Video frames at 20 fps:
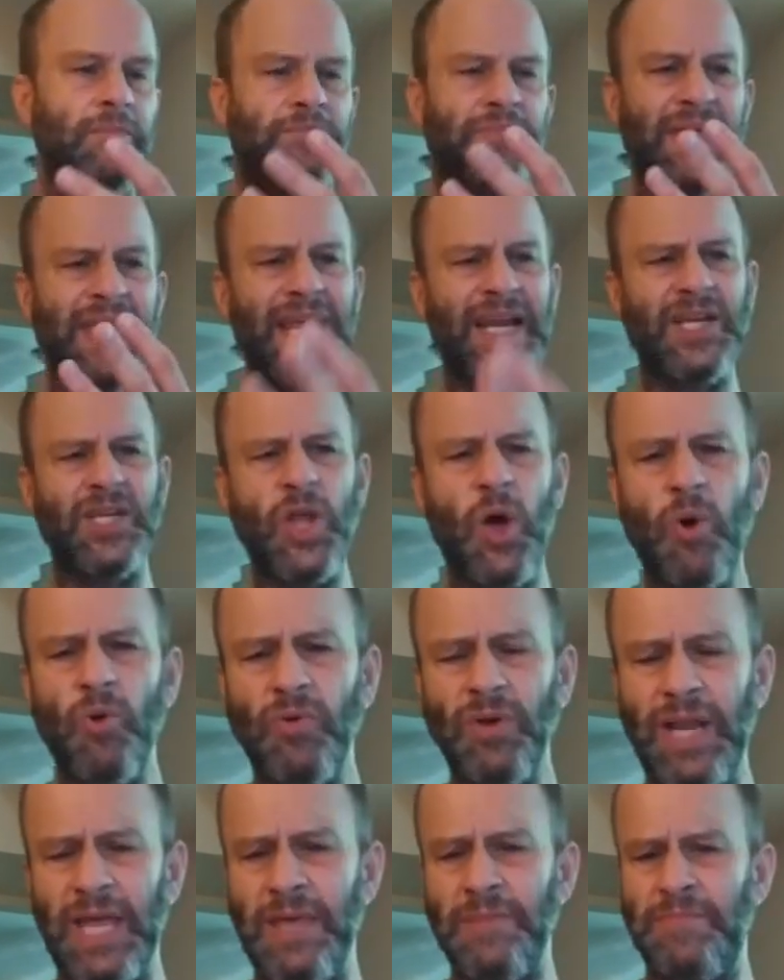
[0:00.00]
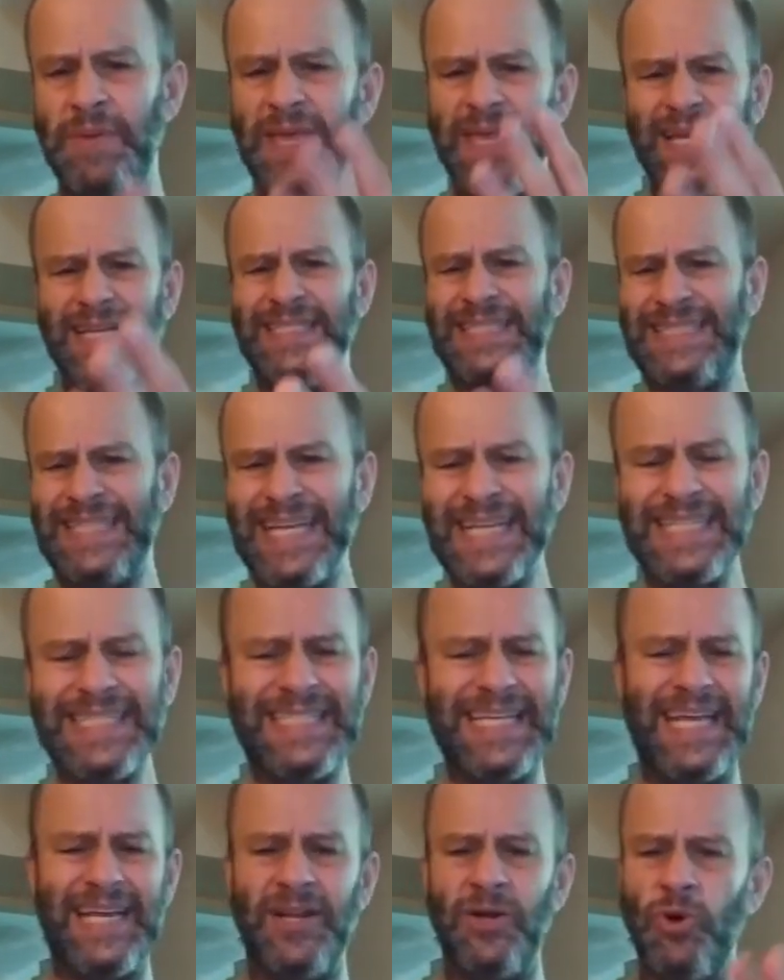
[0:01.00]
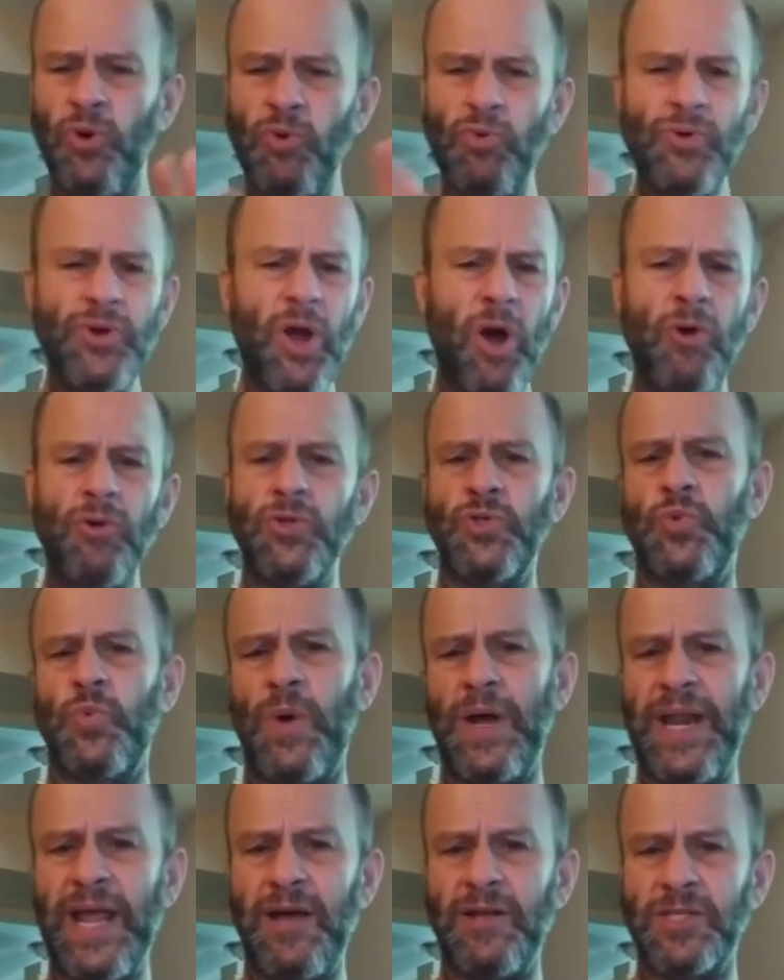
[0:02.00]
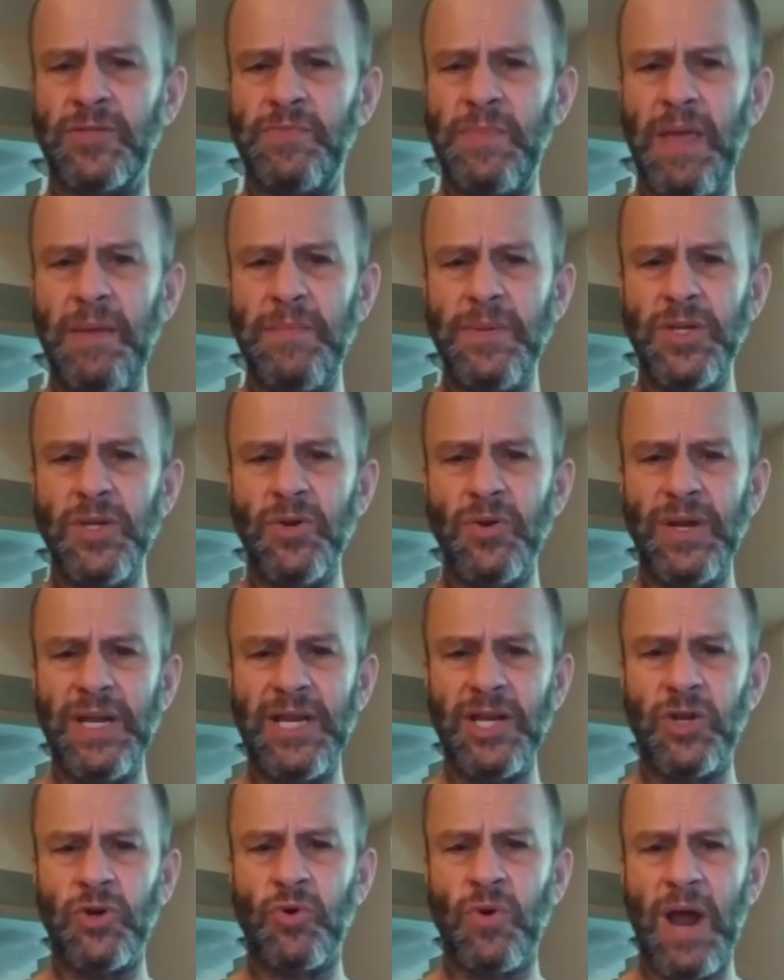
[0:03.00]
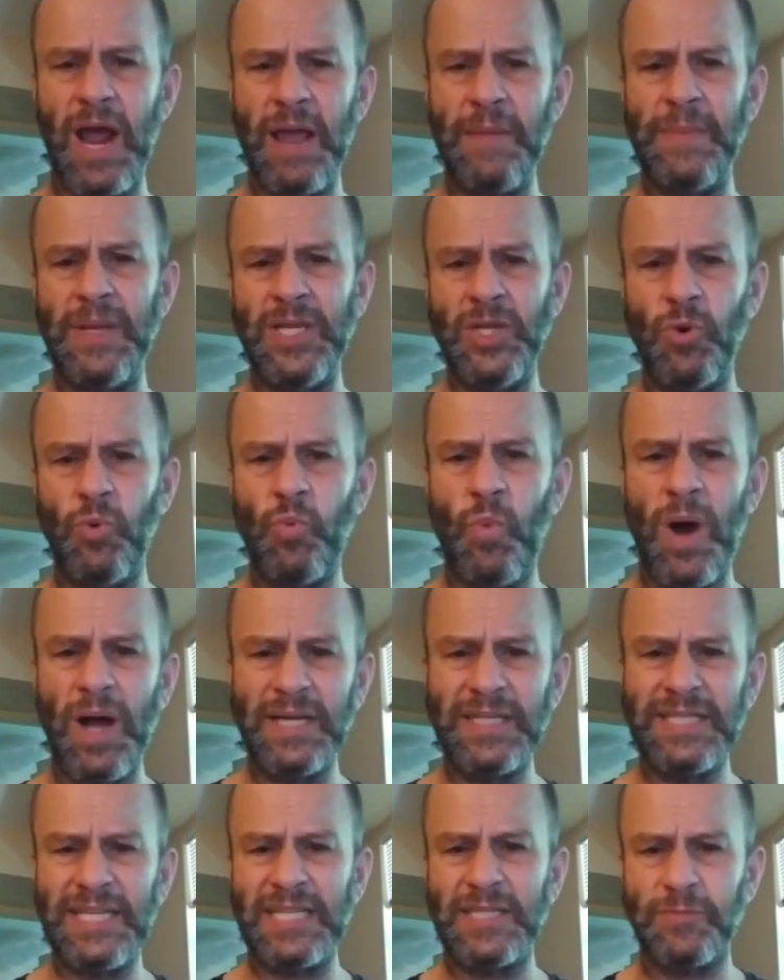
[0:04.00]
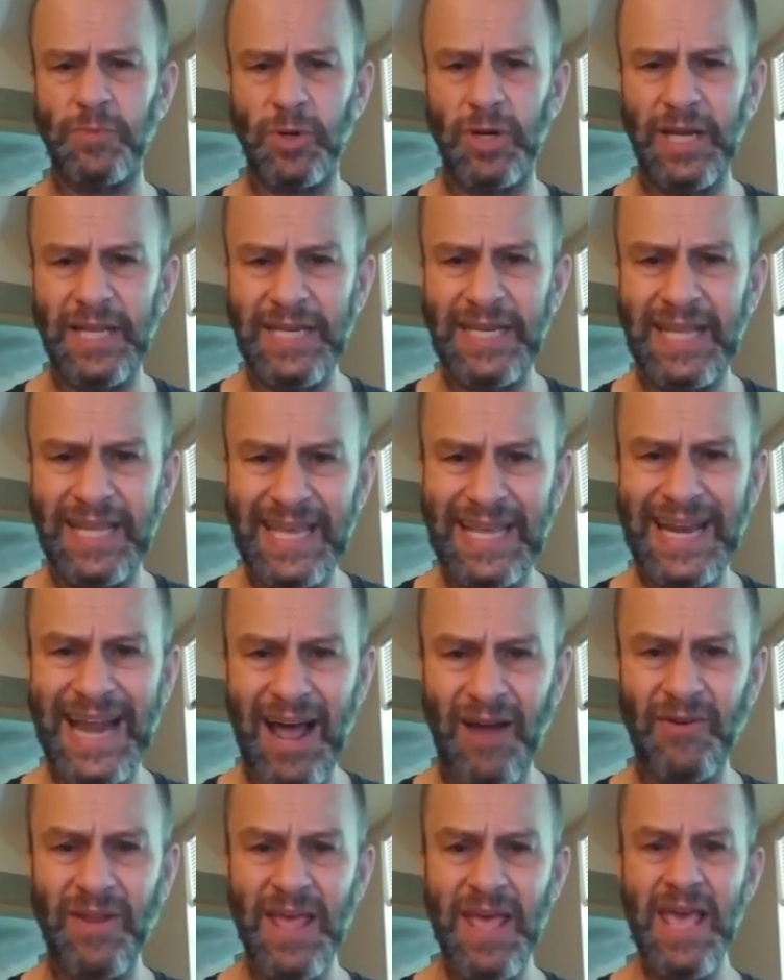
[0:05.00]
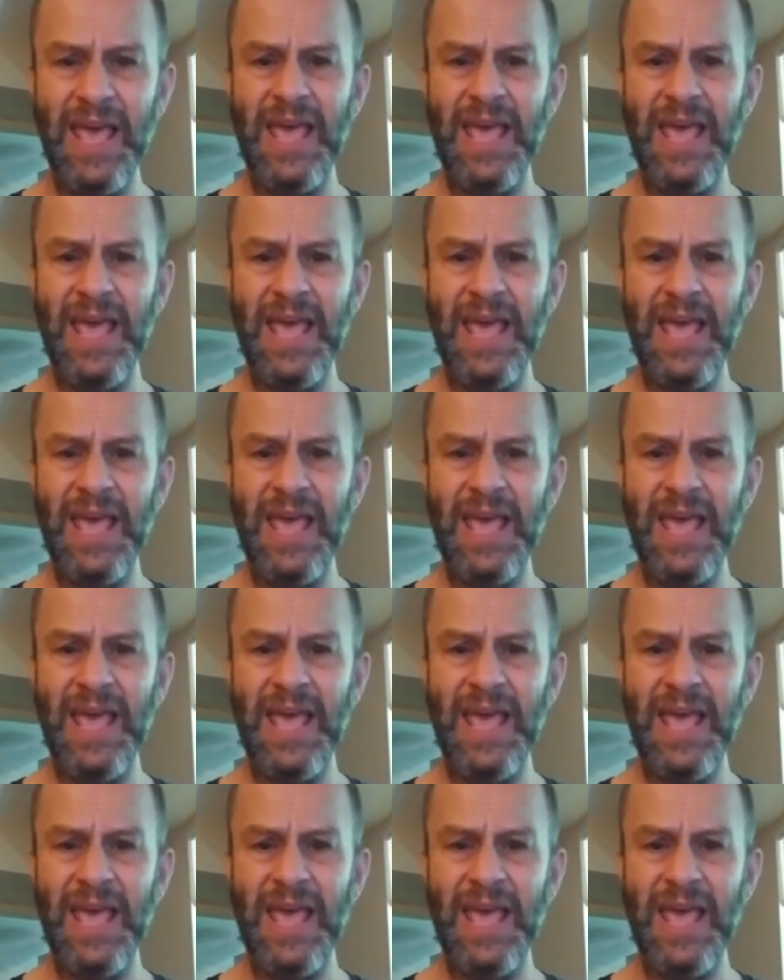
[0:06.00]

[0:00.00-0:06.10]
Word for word: Being lonely, being addicted, who knows what else? Maybe you're in crime and you want desperately to get out,